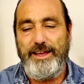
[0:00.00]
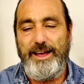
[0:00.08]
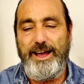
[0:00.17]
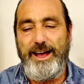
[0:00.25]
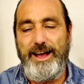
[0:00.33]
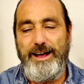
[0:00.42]

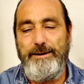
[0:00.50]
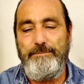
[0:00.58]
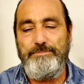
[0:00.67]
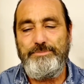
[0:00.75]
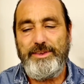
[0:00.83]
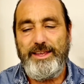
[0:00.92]

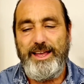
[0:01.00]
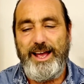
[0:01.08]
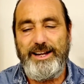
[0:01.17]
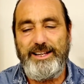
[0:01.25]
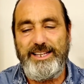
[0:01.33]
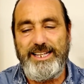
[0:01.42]
Um,
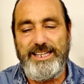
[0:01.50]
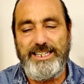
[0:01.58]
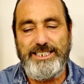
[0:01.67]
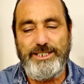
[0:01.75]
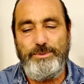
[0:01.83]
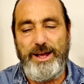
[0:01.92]
and I think
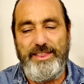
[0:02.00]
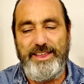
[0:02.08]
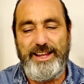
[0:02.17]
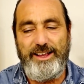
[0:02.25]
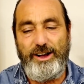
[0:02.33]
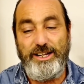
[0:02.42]
this is where the
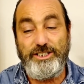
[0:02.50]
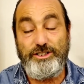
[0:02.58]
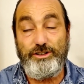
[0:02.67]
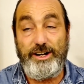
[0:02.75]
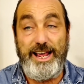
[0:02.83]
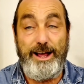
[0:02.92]
guides are
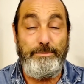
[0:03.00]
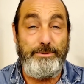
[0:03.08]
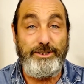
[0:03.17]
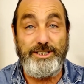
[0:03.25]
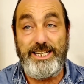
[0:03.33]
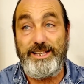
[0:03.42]
trying to help you
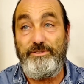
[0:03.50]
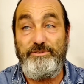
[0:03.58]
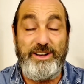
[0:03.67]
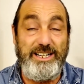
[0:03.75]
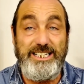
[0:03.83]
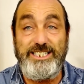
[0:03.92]
to see the
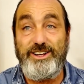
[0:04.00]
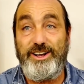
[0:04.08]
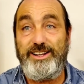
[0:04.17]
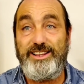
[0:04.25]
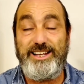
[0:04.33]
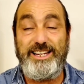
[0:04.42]
funny side
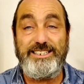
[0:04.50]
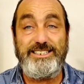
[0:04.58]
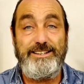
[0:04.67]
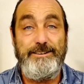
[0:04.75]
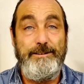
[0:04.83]
of things.